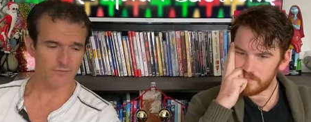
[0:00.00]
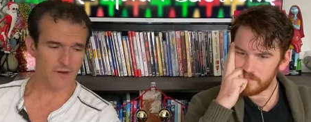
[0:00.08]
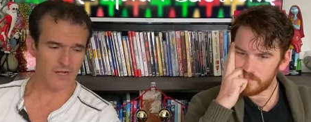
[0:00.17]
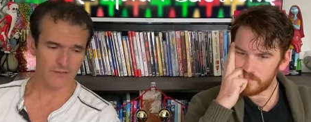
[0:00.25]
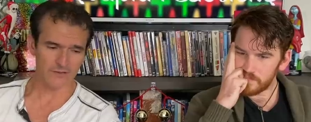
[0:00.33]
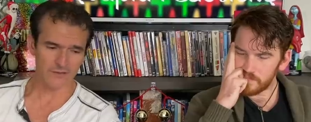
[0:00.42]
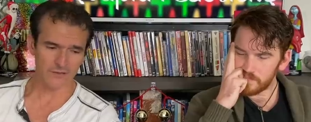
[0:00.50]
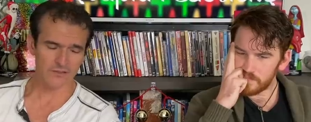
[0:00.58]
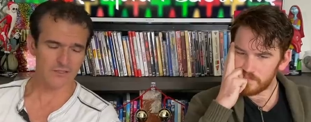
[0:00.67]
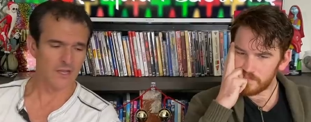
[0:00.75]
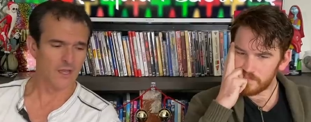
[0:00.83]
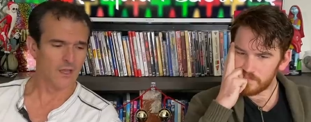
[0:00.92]
Speaker 1: to
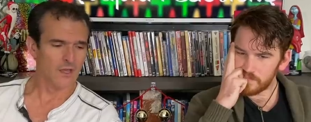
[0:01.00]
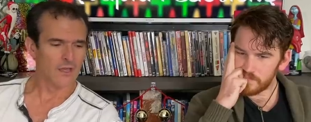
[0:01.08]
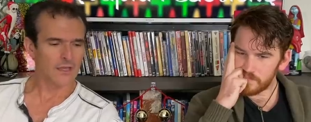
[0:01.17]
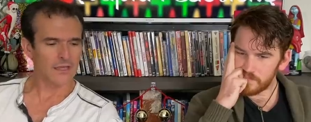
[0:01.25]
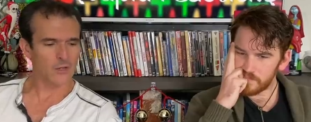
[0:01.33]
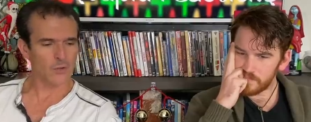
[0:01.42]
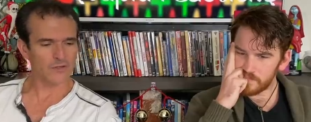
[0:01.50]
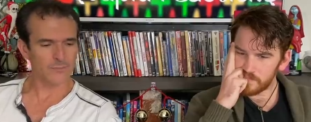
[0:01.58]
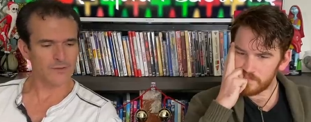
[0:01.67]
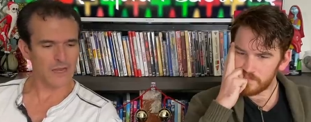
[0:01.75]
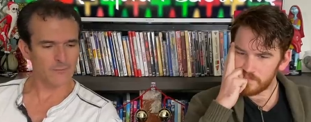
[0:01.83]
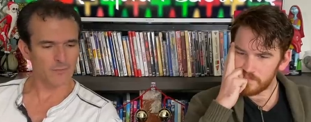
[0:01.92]
politics. He quickly
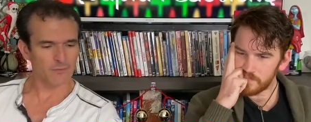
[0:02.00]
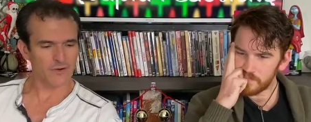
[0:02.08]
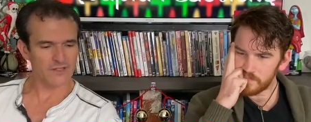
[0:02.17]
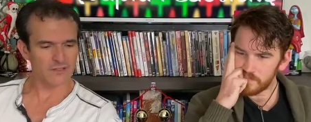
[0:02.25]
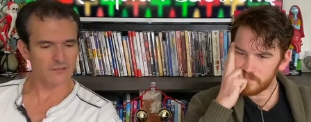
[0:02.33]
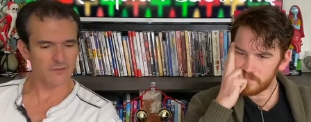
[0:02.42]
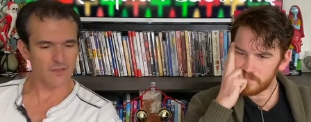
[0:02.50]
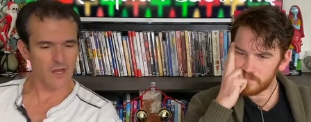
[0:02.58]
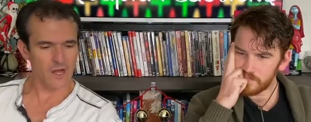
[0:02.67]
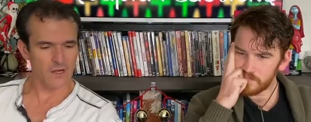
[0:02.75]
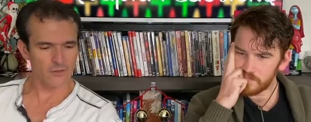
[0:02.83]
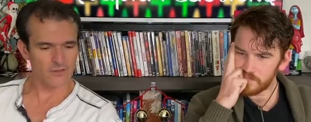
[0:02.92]
became the president of the
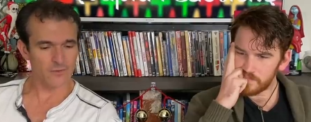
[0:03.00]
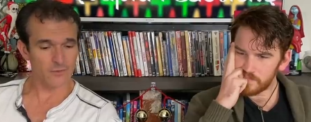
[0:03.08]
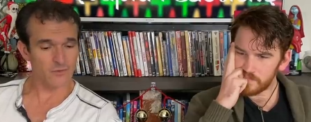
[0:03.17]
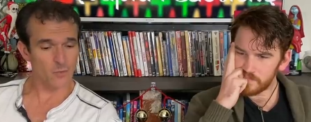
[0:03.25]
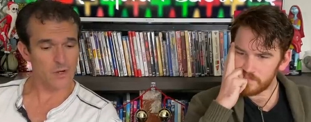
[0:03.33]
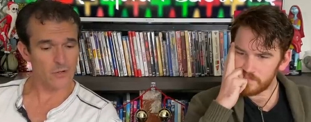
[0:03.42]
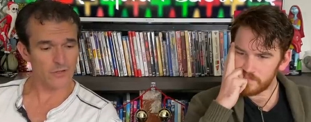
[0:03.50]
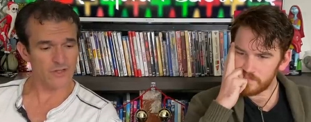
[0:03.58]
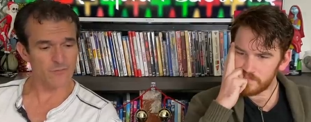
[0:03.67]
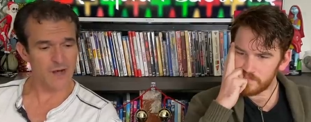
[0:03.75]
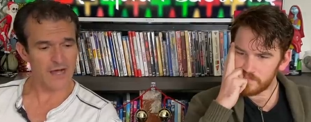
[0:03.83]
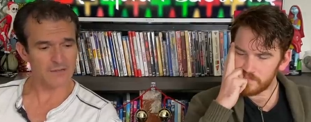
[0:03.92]
Congress, but was weary
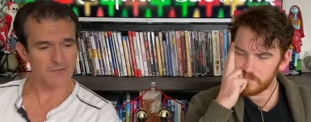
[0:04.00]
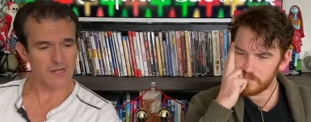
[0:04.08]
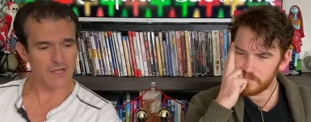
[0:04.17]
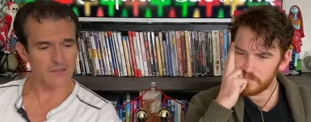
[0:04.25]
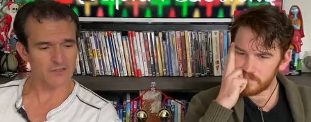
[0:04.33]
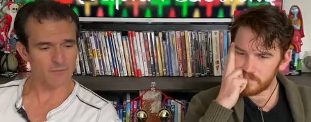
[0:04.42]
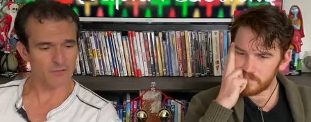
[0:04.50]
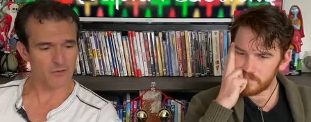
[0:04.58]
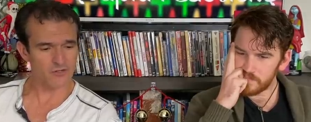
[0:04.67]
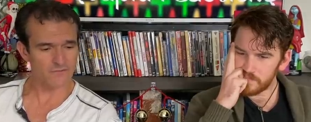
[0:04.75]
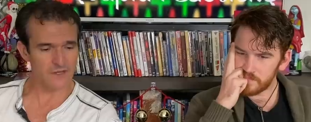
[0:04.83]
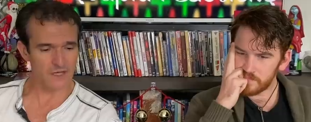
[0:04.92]
of Mahatma Gandhi's
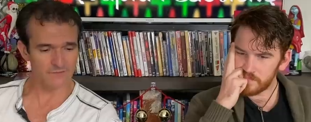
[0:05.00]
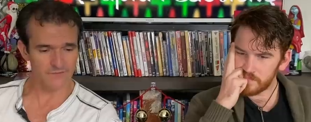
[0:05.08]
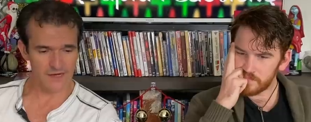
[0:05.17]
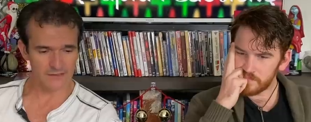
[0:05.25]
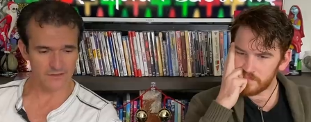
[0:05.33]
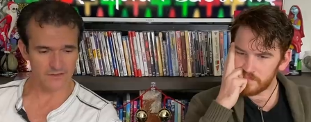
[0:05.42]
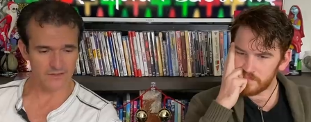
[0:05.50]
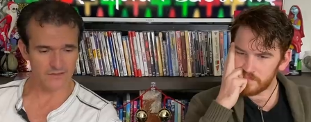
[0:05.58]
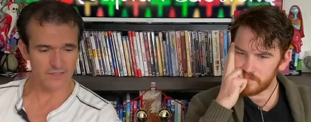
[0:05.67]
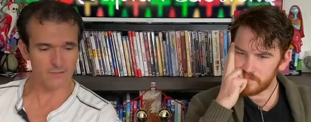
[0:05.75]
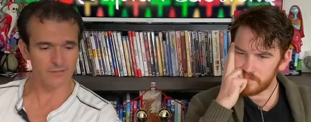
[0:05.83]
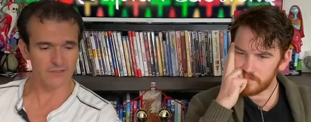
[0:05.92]
approach of nonviolence
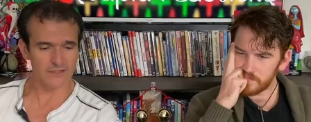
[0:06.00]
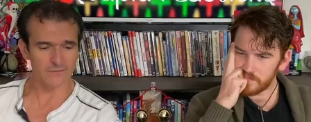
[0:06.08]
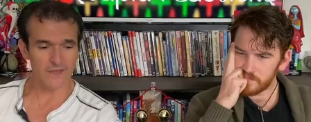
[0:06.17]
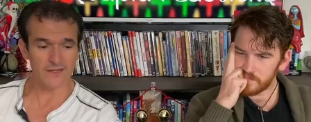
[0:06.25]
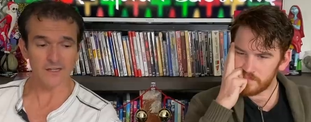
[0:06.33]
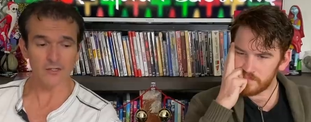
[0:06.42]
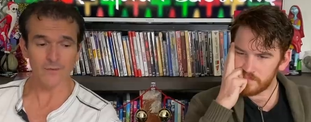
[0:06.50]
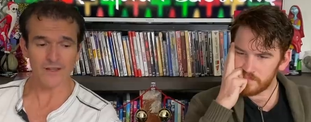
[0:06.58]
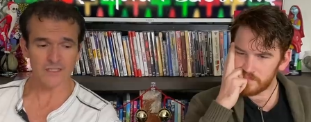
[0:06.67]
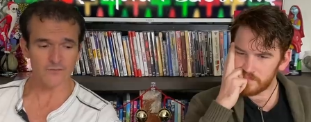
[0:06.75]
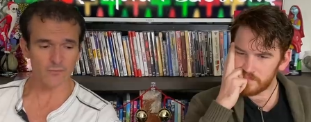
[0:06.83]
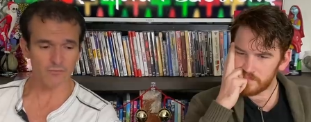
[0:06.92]
since he believed that an
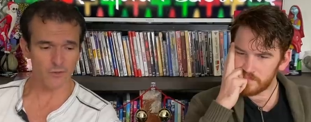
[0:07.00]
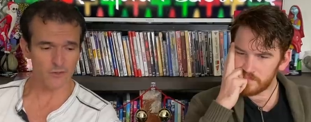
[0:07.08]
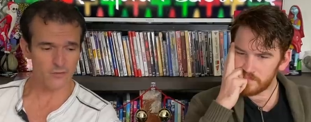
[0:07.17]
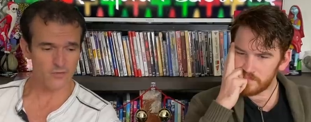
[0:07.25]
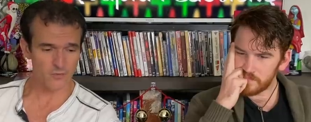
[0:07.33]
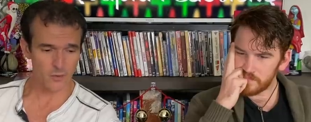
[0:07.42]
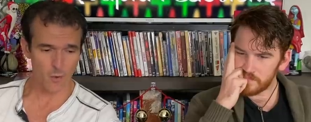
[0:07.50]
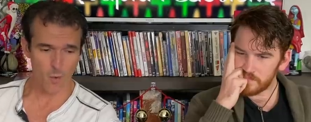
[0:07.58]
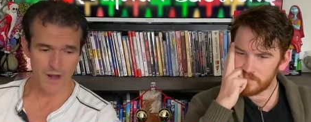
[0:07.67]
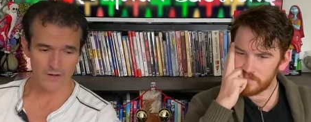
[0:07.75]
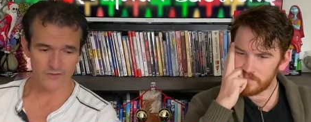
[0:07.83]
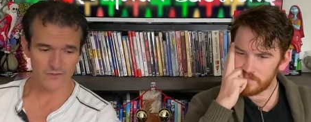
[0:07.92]
aggressive approach was
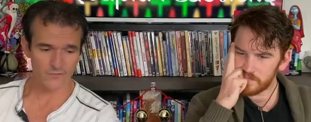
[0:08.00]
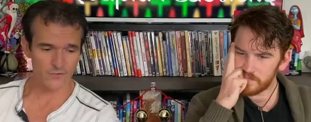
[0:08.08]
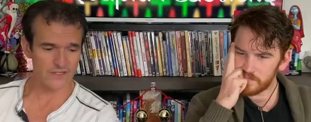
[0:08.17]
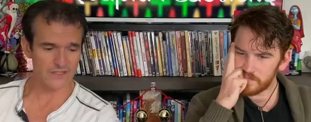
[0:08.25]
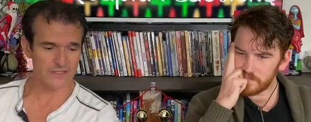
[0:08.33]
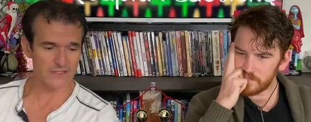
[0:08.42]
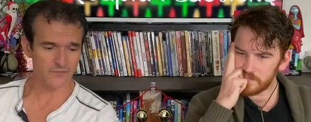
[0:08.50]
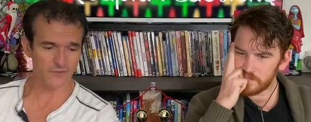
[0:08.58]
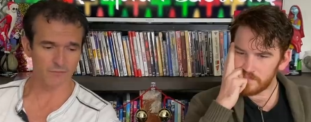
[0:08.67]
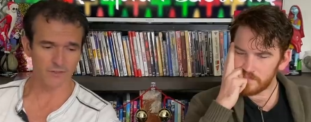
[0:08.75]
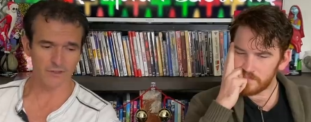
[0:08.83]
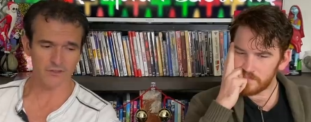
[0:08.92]
required to free India
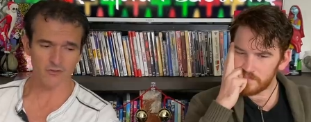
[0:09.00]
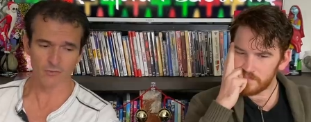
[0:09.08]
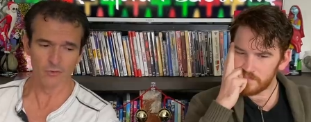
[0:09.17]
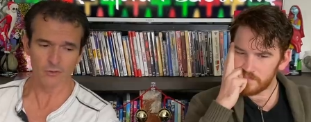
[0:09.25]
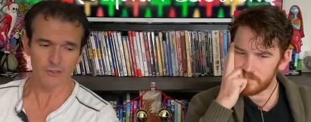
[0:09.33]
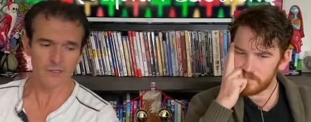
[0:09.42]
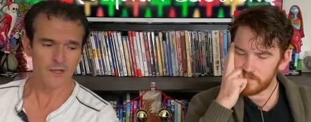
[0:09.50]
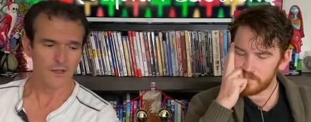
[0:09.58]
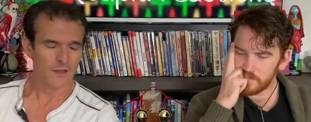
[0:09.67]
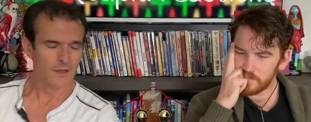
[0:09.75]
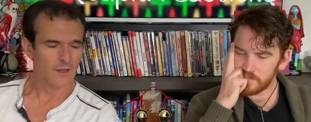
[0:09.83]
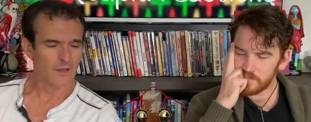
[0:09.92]
from British rule.
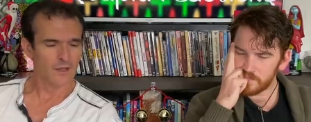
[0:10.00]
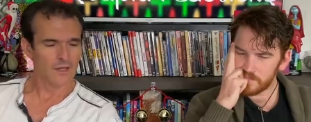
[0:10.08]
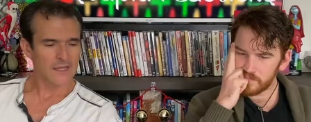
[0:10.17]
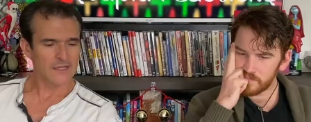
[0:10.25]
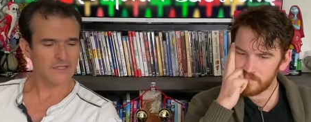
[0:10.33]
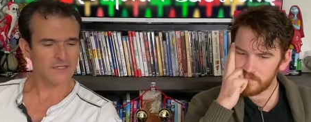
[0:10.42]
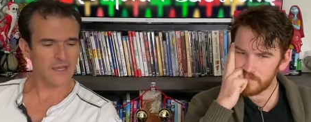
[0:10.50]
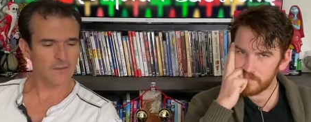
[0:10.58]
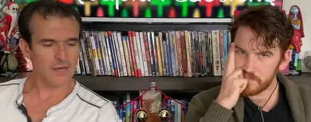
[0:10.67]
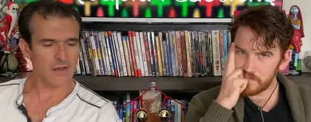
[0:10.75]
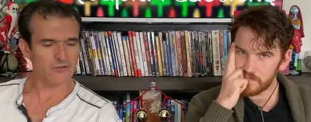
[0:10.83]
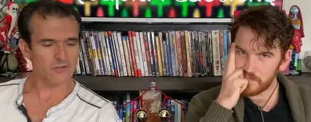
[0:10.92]
Mm. He
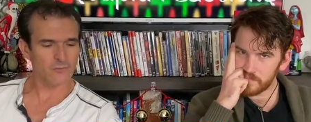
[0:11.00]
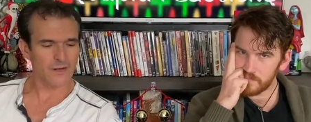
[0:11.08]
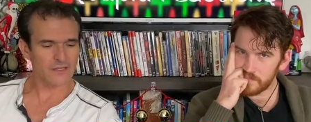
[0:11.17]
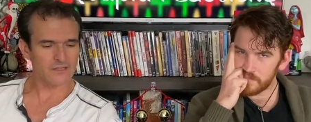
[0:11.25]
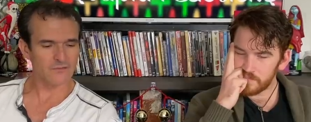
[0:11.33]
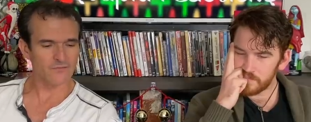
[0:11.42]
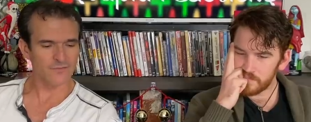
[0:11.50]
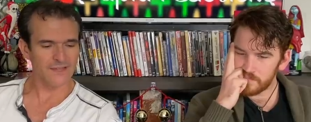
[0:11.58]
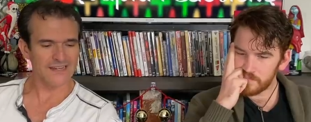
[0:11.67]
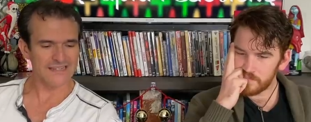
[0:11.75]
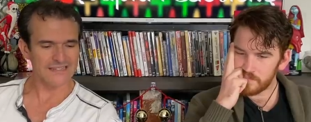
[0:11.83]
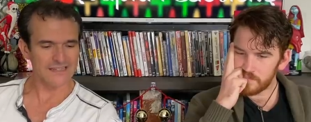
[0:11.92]
escaped house arrest and
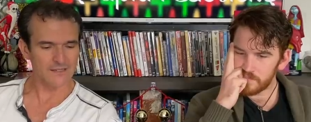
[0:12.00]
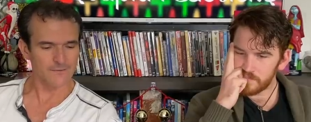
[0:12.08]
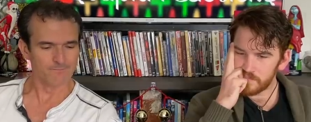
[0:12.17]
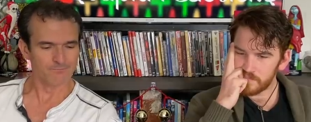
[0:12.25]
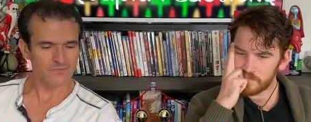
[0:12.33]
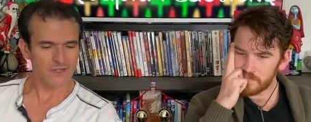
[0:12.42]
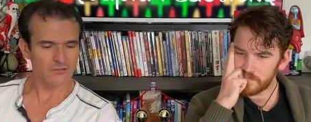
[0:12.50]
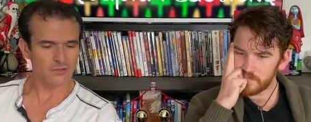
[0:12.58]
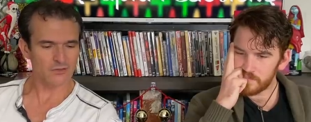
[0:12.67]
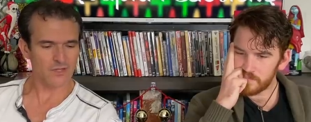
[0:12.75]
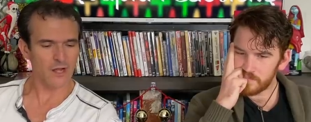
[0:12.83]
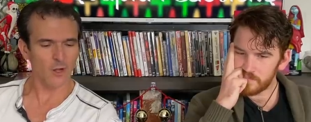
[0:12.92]
fled India. He
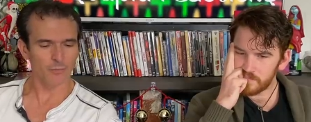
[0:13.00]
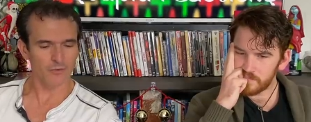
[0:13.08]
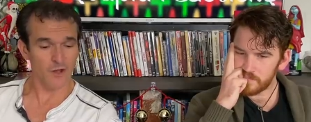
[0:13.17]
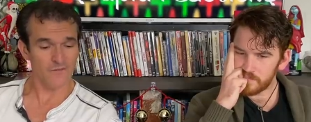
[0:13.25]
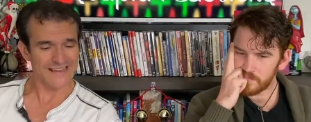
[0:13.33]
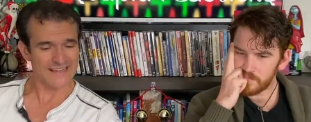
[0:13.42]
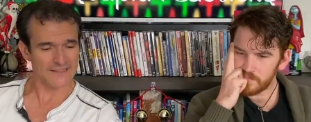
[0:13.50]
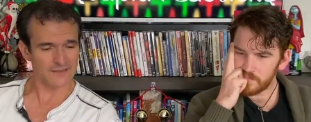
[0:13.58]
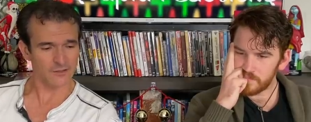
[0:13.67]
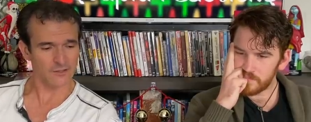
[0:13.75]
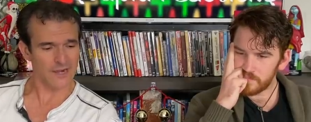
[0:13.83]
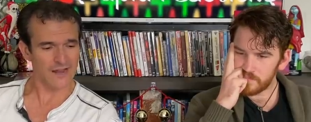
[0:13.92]
took the help of
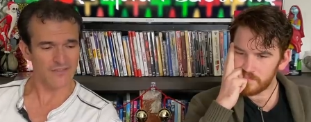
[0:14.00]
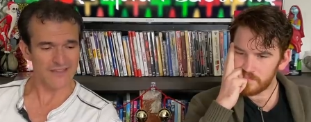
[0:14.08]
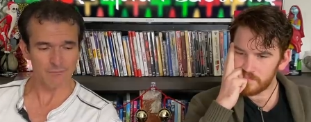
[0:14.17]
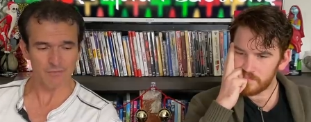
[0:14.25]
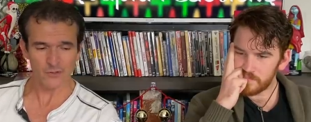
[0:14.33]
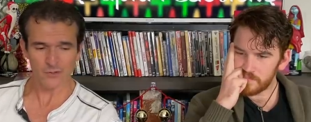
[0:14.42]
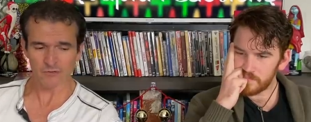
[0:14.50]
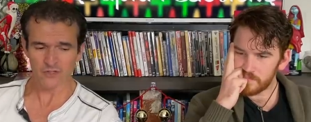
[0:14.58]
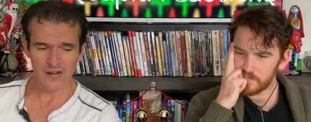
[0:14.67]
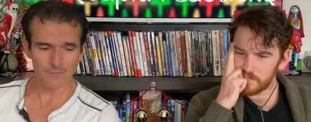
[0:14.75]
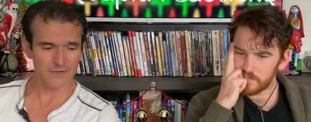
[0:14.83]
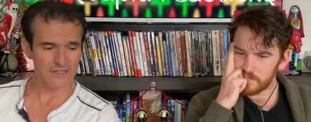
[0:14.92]
Hitler and the Imperial
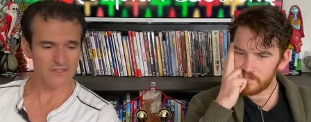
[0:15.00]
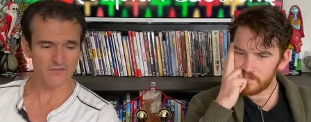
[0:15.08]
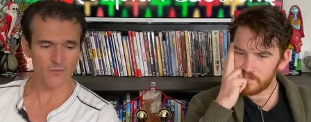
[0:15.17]
Japanese